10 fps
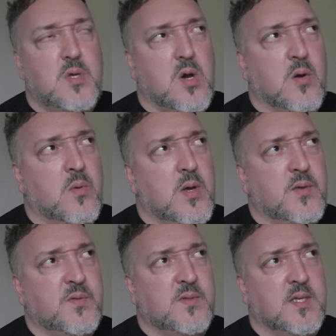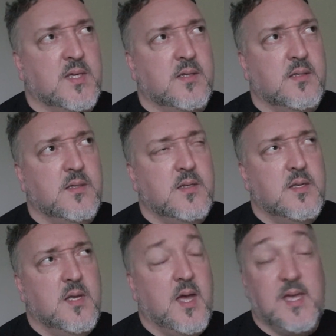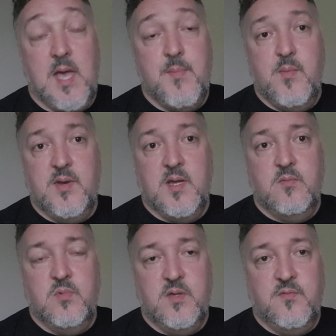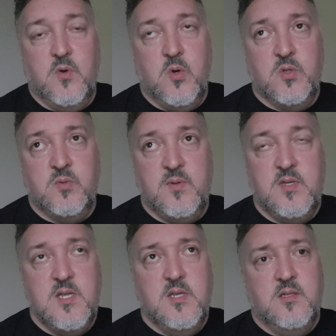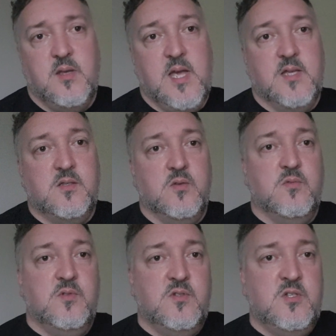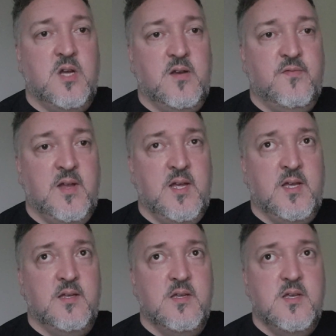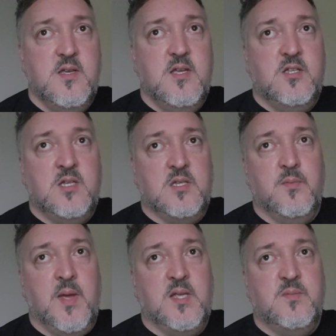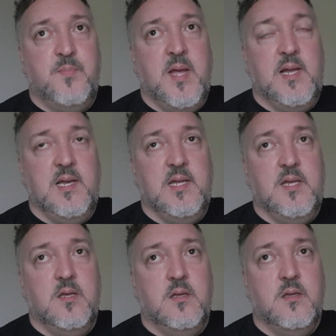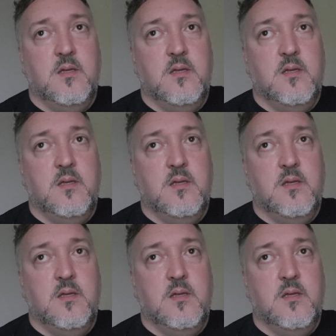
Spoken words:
God, what else was it? I can't remember now. One of the Four Horsewomen. So yeah, so Charlotte Flair, Sasha Banks, Bayley.